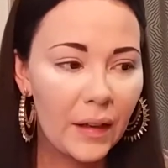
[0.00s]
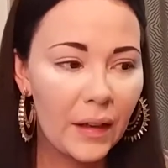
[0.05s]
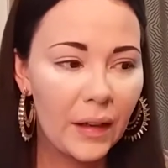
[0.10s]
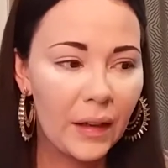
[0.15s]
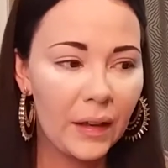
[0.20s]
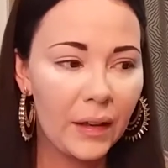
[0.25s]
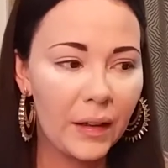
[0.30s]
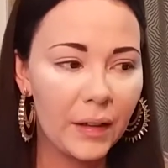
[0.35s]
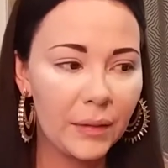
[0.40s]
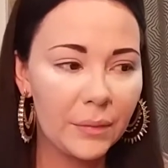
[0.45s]

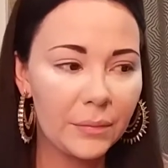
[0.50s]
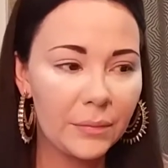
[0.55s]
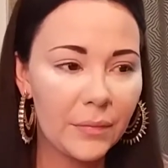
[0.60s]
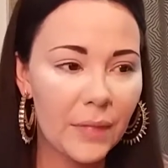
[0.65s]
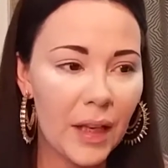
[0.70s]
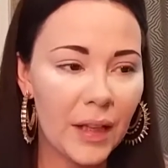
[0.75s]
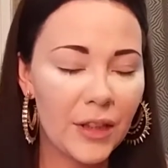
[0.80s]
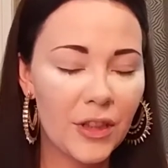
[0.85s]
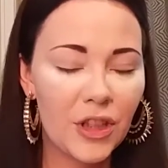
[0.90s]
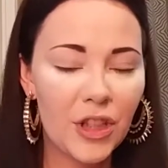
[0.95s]

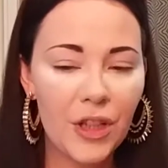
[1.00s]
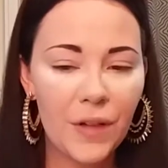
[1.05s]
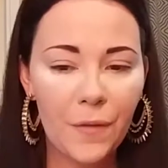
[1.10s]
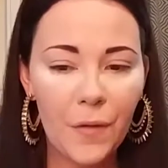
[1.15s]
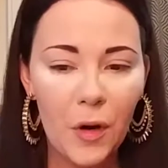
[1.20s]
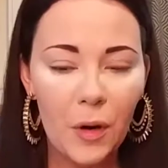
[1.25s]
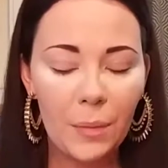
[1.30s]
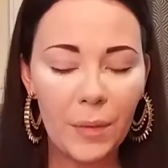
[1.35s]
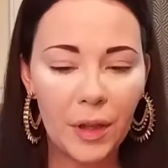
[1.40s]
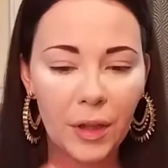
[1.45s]
And she
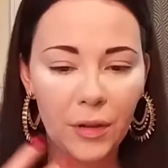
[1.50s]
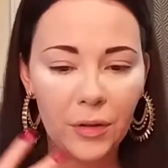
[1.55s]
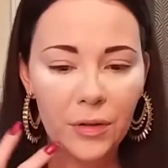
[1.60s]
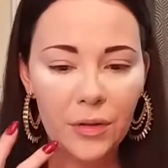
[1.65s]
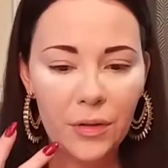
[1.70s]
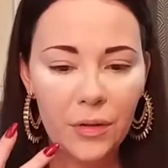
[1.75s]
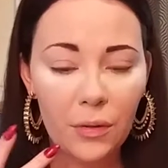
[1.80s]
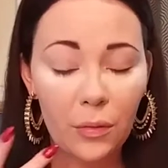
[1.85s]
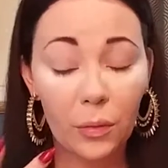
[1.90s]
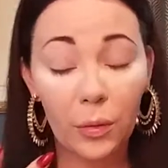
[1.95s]
fought me on,
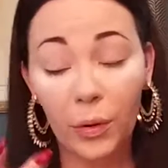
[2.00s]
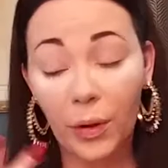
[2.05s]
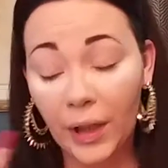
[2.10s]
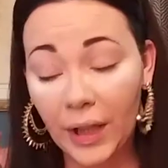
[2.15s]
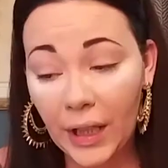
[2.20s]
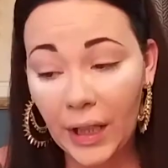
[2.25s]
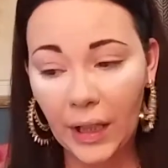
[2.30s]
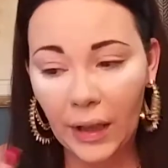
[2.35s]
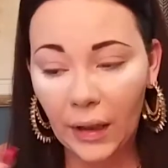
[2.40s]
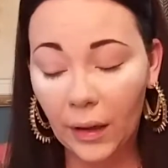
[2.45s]
or
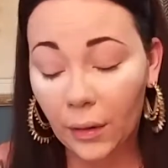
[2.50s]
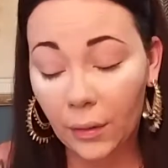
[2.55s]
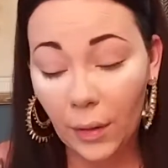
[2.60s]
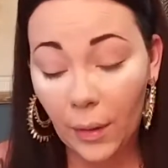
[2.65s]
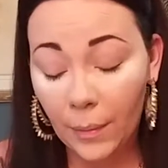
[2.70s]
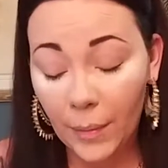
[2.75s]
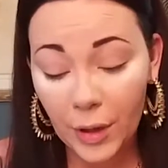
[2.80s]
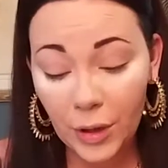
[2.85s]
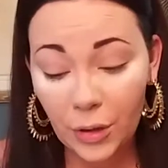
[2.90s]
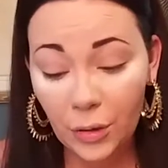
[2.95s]
he,
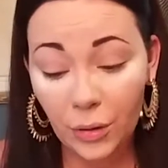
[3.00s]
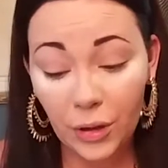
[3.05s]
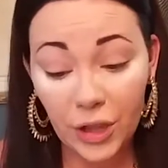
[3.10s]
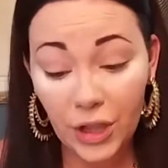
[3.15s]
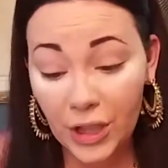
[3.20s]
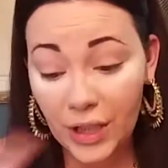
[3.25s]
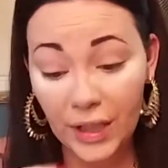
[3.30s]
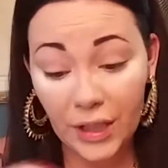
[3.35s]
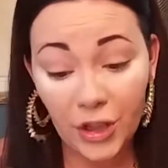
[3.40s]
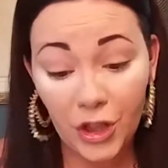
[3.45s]
I'm not sure, it
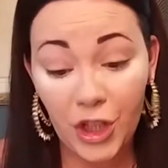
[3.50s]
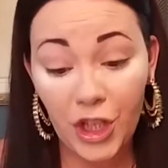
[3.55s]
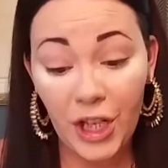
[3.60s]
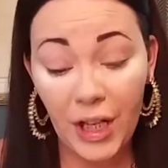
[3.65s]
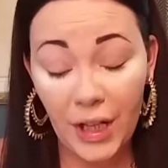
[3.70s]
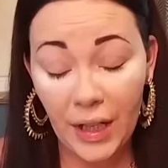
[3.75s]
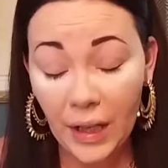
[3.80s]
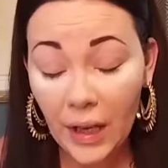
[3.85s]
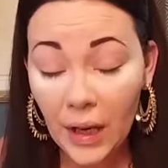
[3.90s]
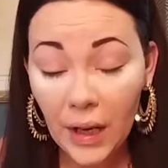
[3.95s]
just said
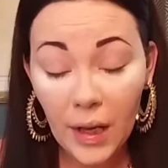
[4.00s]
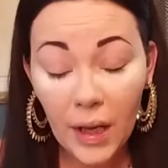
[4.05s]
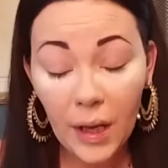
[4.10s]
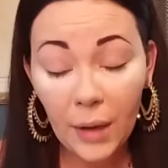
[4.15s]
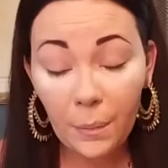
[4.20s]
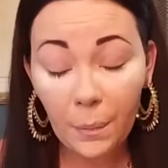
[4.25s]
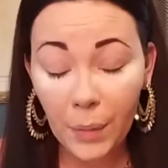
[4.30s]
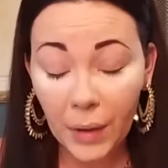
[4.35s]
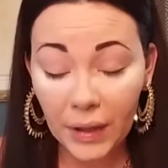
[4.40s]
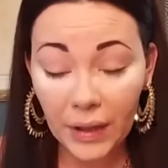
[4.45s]
G,
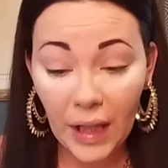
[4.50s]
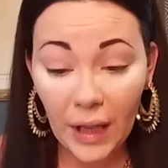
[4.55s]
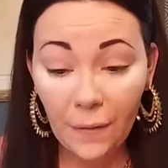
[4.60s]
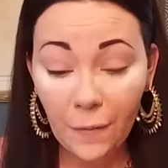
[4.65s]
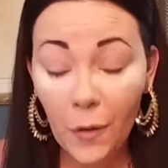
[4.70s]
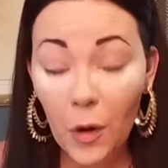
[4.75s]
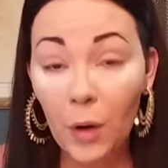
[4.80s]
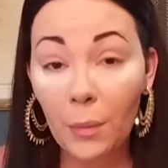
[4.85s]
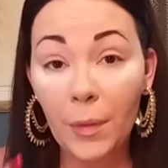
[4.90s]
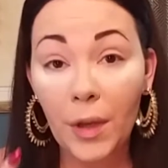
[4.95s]
but they
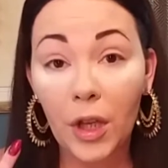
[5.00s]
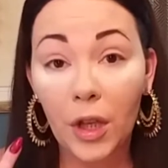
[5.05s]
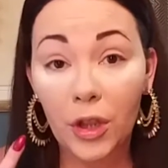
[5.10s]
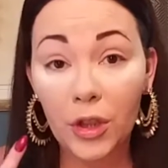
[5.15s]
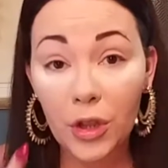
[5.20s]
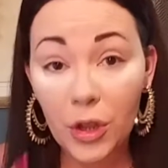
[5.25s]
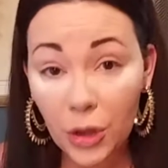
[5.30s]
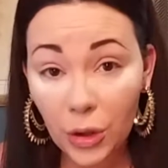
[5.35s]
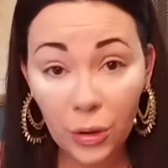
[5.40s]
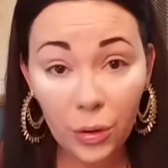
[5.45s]
fought me
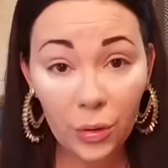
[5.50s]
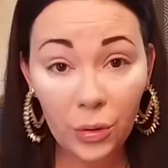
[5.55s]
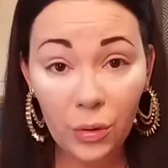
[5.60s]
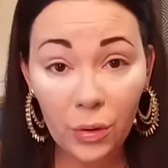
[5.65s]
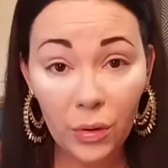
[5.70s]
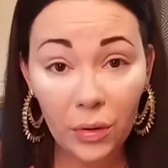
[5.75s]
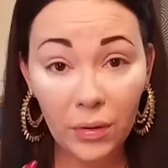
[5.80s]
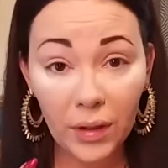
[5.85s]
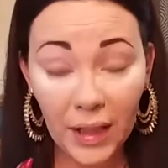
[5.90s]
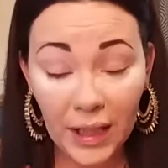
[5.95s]
on
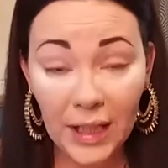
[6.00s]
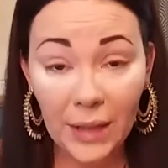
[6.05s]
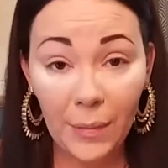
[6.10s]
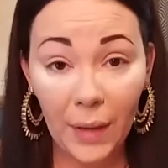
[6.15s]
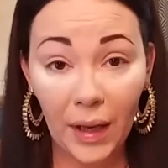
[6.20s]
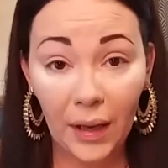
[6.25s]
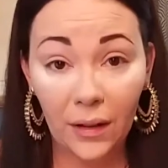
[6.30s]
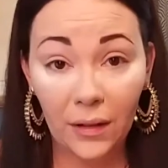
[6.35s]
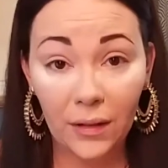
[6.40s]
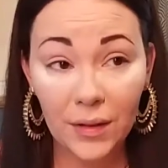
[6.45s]
2
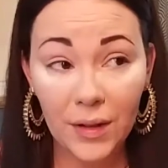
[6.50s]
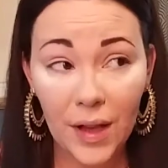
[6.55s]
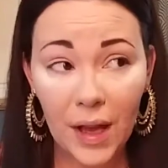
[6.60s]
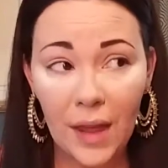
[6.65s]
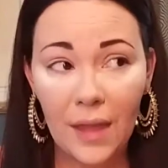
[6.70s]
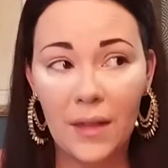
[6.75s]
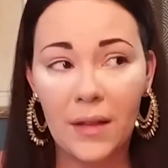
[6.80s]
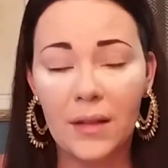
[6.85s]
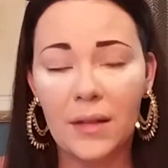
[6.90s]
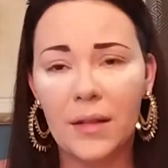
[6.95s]
emails,
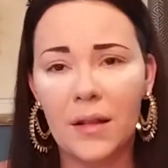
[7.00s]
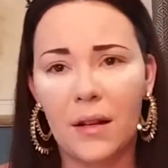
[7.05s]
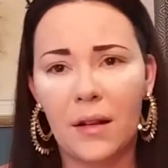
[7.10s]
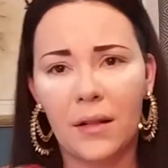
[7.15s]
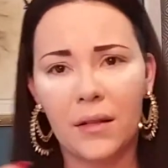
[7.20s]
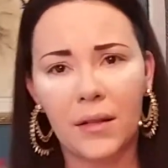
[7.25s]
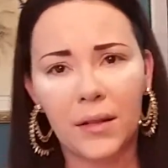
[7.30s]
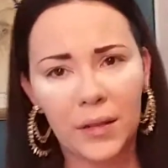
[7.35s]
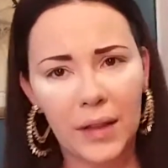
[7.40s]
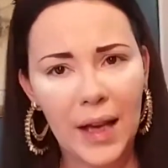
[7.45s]
and then
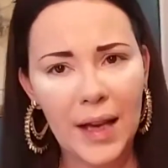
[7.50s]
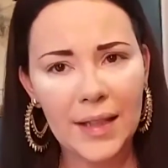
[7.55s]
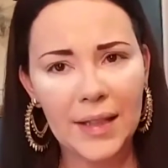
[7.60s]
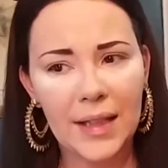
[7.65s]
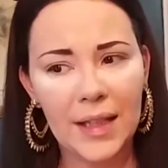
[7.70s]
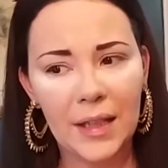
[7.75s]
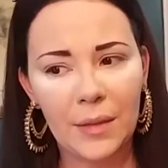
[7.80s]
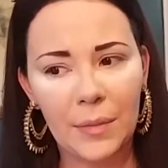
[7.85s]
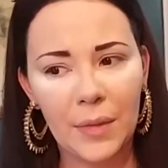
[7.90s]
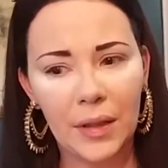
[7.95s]
on the last
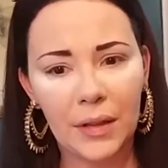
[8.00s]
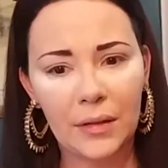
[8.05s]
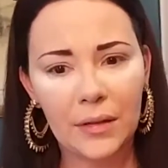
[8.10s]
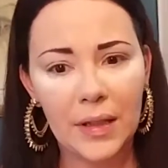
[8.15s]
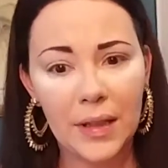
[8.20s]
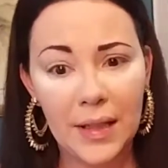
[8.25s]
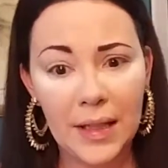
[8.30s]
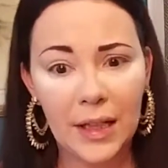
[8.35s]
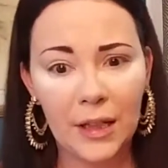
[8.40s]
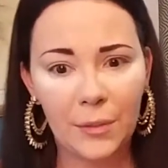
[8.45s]
email to
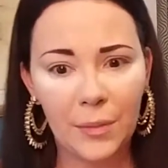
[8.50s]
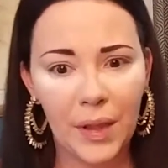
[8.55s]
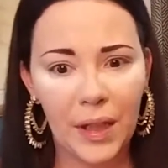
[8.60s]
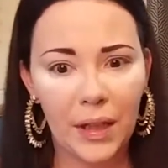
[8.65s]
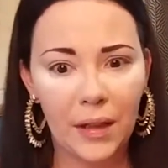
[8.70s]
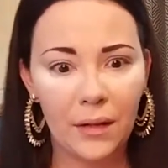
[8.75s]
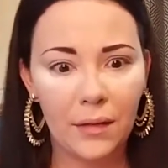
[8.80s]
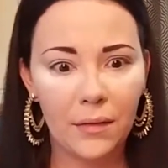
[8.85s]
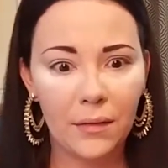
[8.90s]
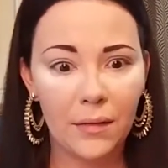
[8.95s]
tell
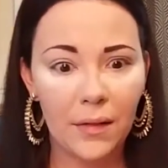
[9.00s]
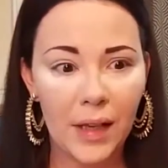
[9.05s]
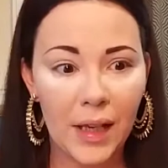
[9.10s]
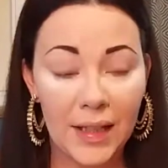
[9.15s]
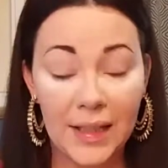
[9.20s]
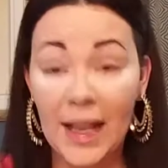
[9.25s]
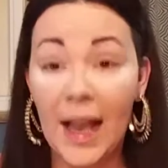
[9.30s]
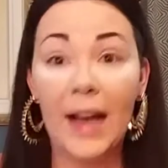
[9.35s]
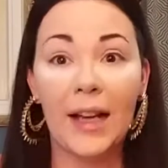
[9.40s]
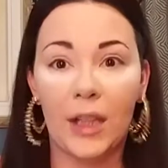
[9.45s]
me
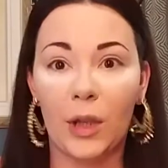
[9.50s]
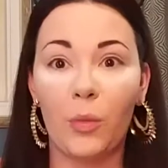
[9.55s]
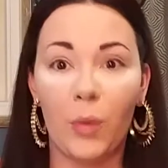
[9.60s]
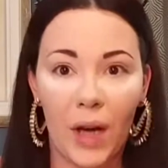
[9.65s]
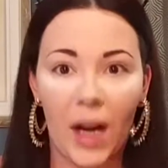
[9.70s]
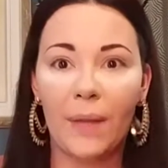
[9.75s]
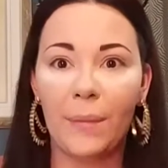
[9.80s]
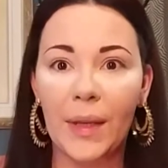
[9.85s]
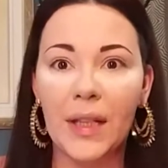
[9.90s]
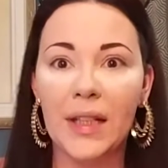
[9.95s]
exactly what
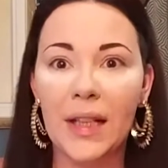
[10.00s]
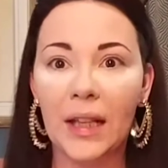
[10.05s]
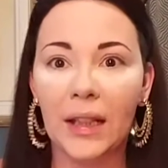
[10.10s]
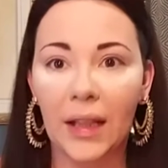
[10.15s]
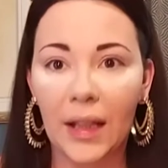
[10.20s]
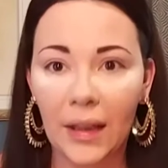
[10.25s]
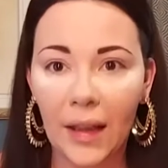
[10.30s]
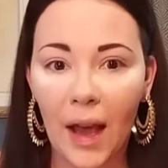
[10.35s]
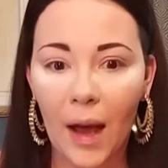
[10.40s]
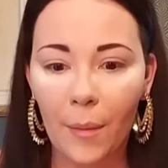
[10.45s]
I've been
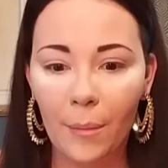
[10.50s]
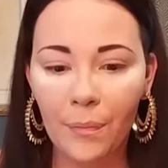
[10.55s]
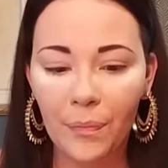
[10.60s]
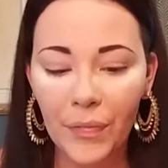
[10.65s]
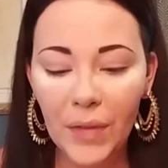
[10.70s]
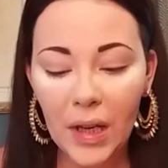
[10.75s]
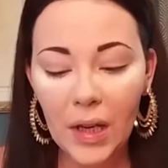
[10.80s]
telling them.